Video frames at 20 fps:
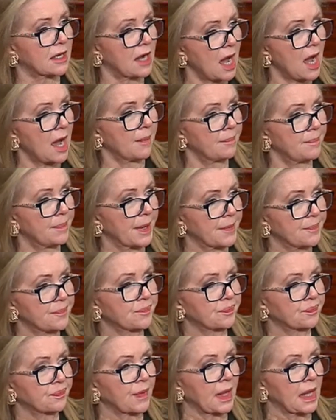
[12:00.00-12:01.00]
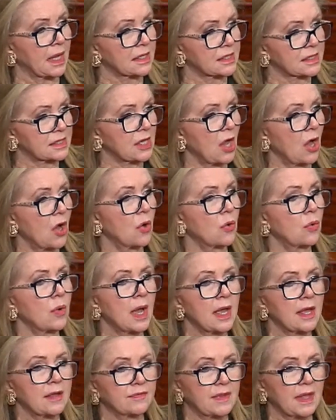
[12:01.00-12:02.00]
up so
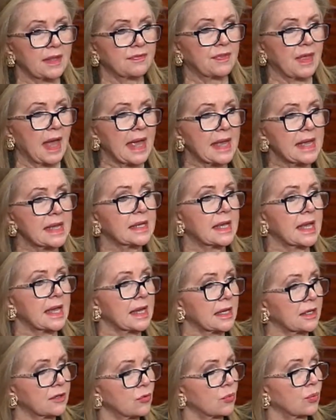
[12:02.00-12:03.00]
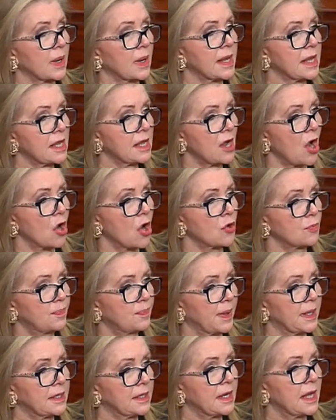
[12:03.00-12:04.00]
that they can
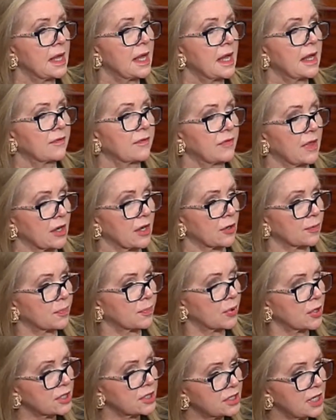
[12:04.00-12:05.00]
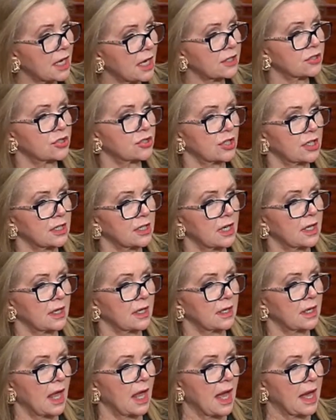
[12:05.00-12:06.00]
reopen their production
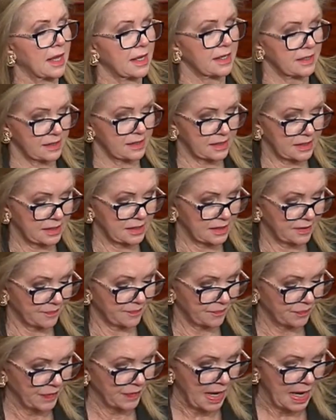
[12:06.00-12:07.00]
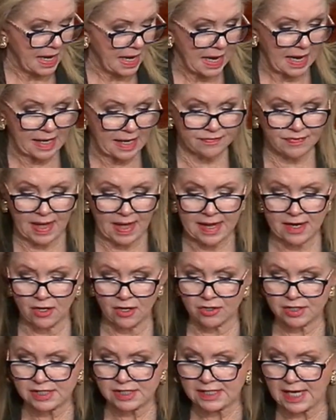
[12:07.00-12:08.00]
lines. And they
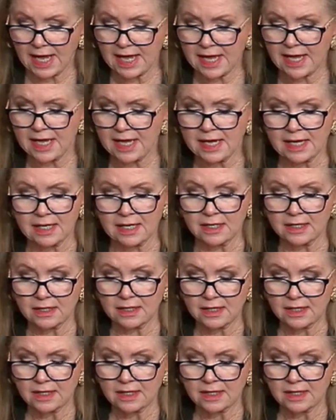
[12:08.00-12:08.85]
are saying,